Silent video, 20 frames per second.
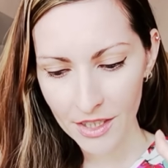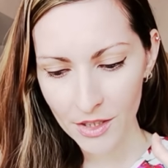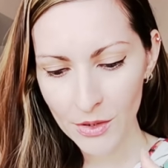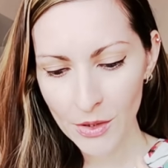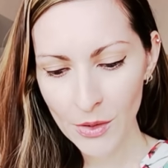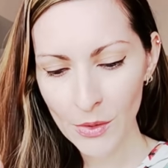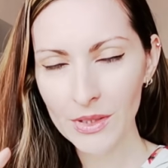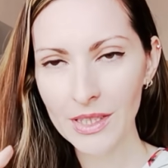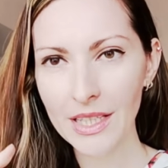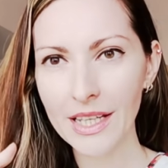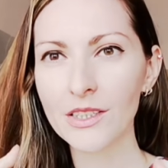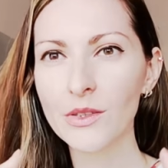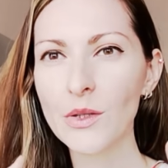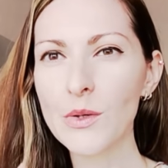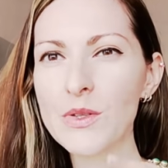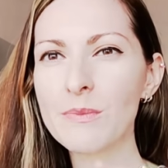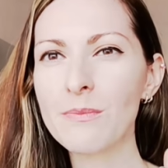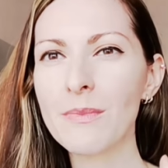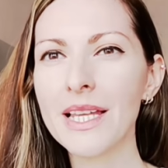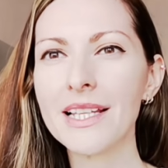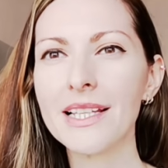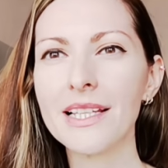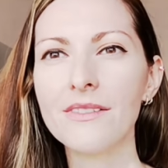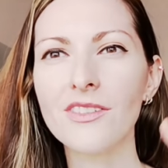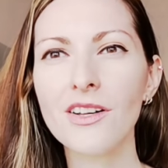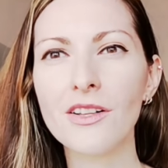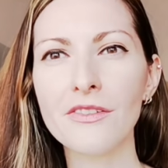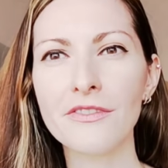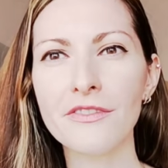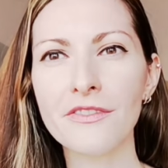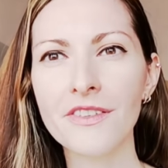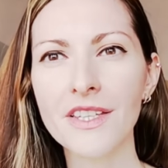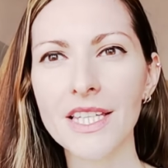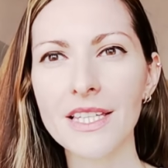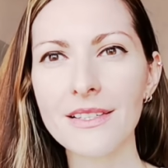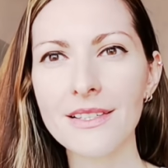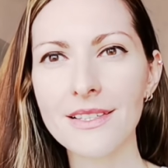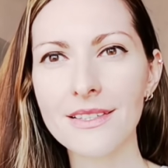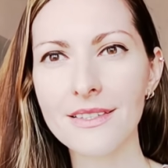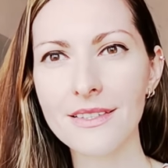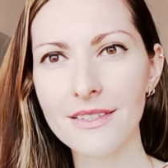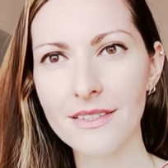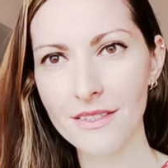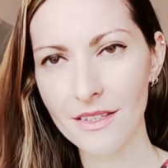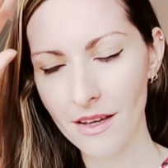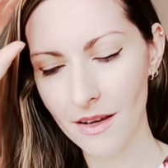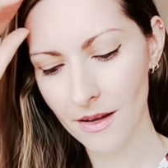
you know, like those medieval feasts.